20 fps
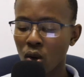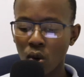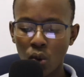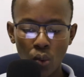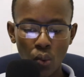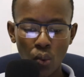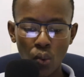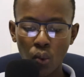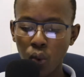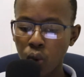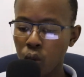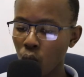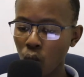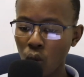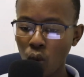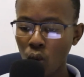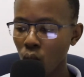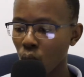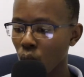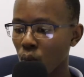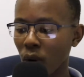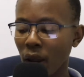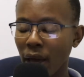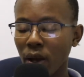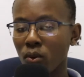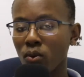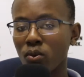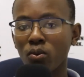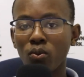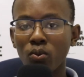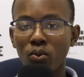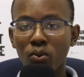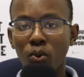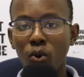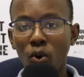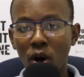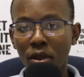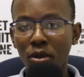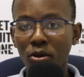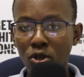Who
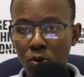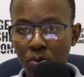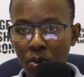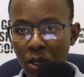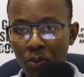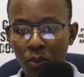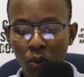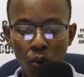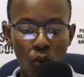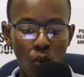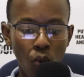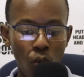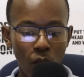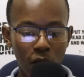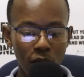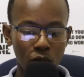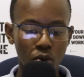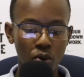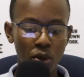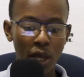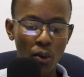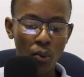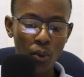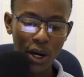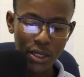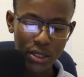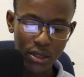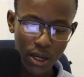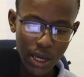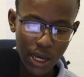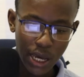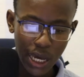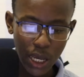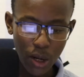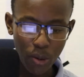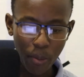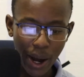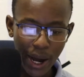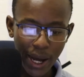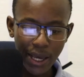are those people? What do they want?
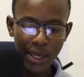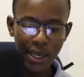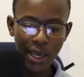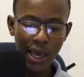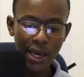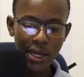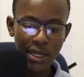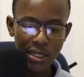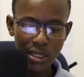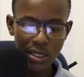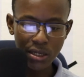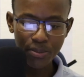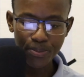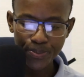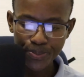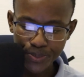In my case,